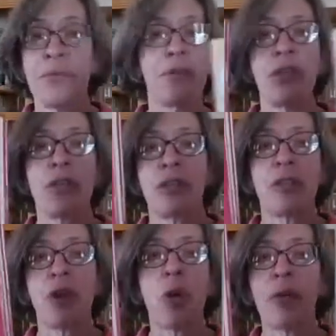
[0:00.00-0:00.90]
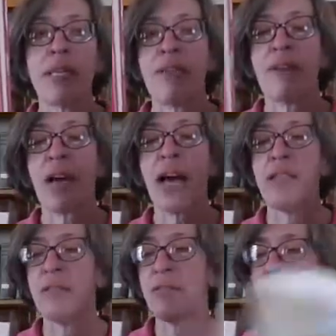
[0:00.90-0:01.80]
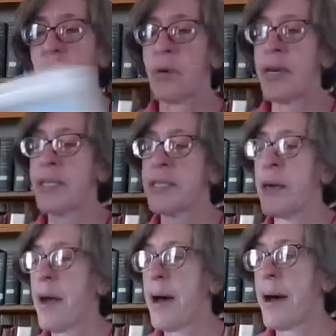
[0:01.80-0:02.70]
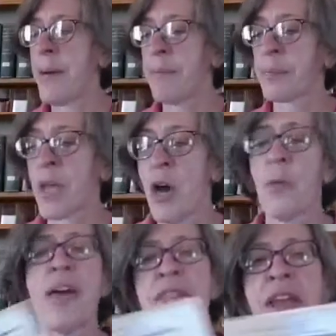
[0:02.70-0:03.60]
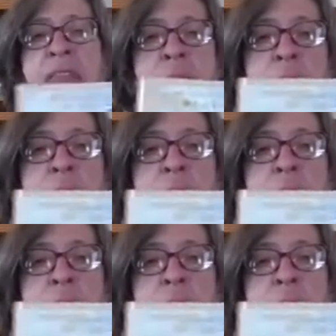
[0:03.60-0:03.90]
just totally different kinds of stories. We have another